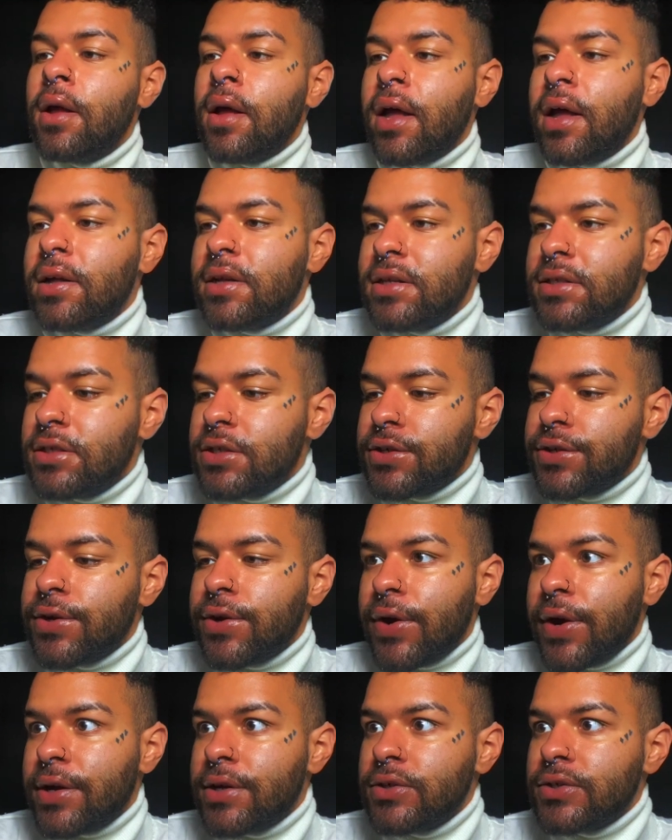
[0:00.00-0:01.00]
uh, into
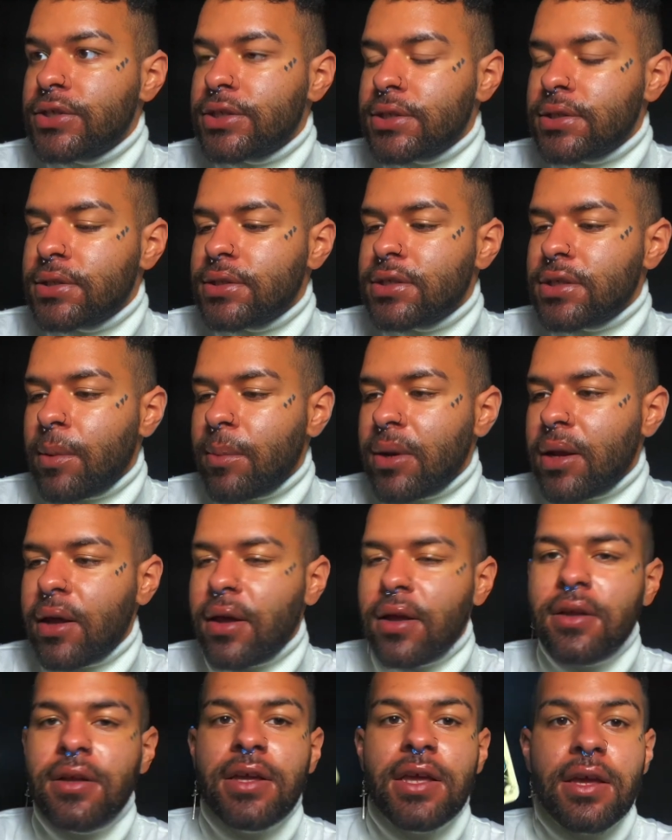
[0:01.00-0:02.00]
your energy,
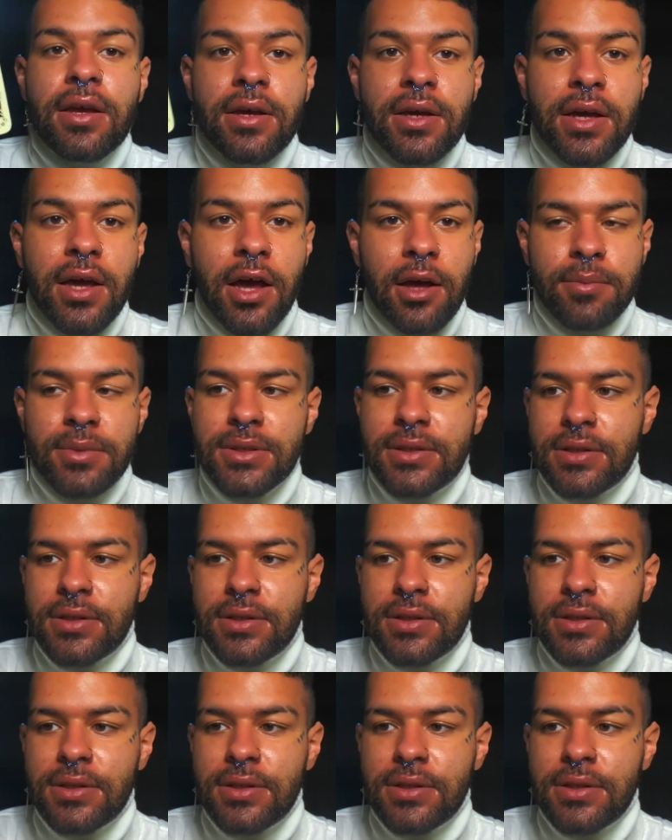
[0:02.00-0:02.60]
Gemini, King of Cups.